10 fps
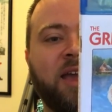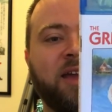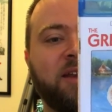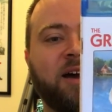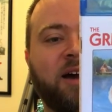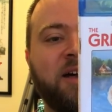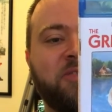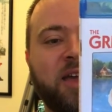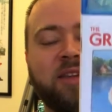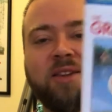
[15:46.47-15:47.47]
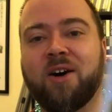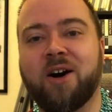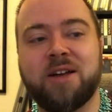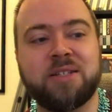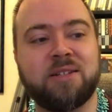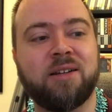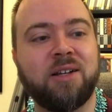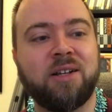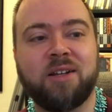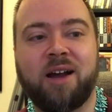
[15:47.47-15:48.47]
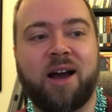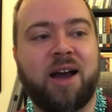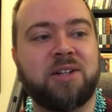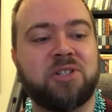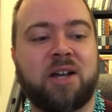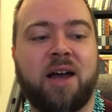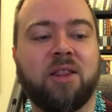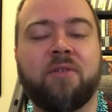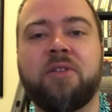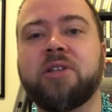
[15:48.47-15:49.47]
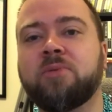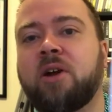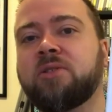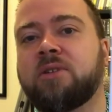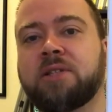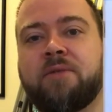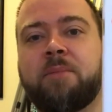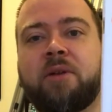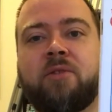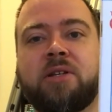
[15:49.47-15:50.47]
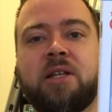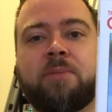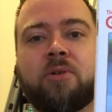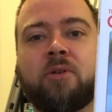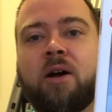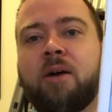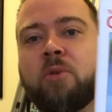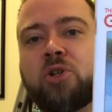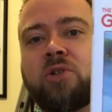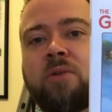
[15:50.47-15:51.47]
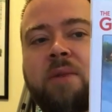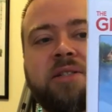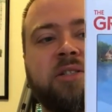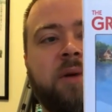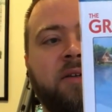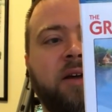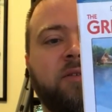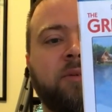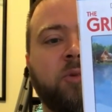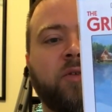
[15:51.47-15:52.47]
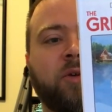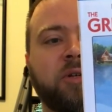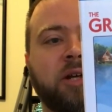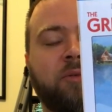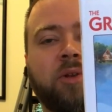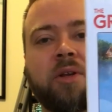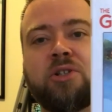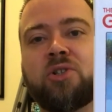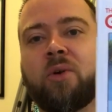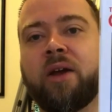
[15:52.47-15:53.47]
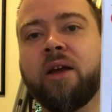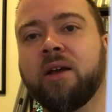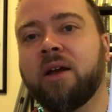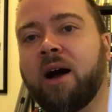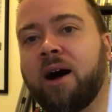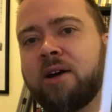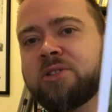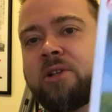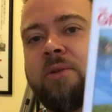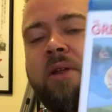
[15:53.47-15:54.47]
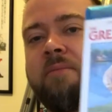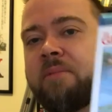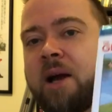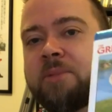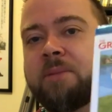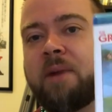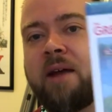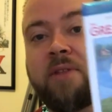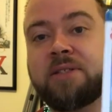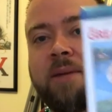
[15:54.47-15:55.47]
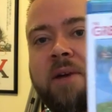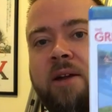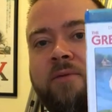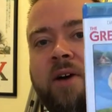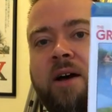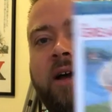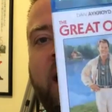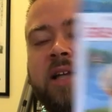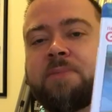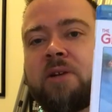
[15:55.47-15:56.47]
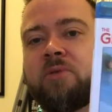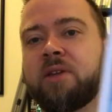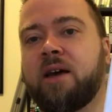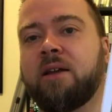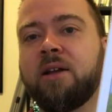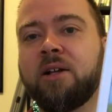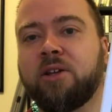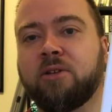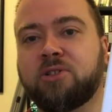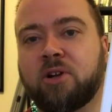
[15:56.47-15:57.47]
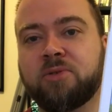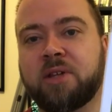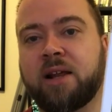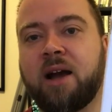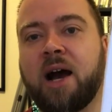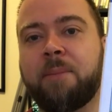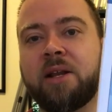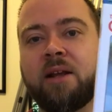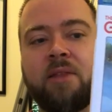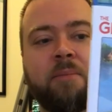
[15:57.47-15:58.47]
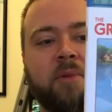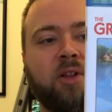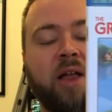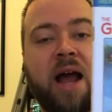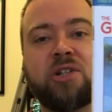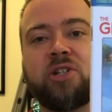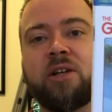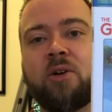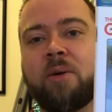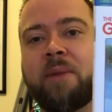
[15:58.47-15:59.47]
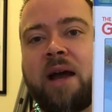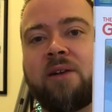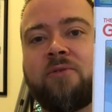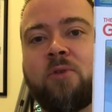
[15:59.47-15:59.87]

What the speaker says: And the in-laws, and I love it. And this one also does have a bit of a deeper emotional message by the end of the movie, which I really enjoy. Also another one that comes to mind, the same kind of aspect with that, you know, starts with that comedy, then clashing, going back and